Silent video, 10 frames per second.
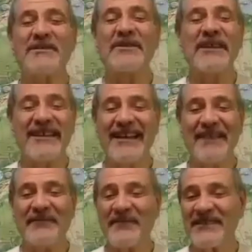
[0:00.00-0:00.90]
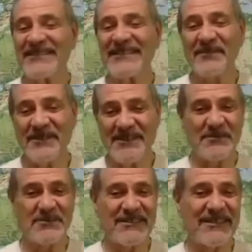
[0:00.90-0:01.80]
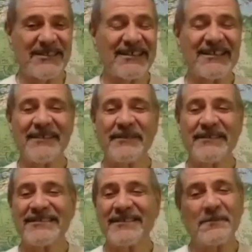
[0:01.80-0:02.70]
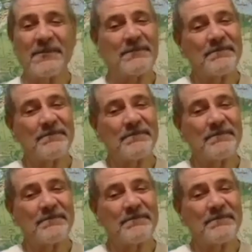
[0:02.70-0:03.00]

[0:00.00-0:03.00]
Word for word: even thinking half of the stuff that she was thinking. I mean, so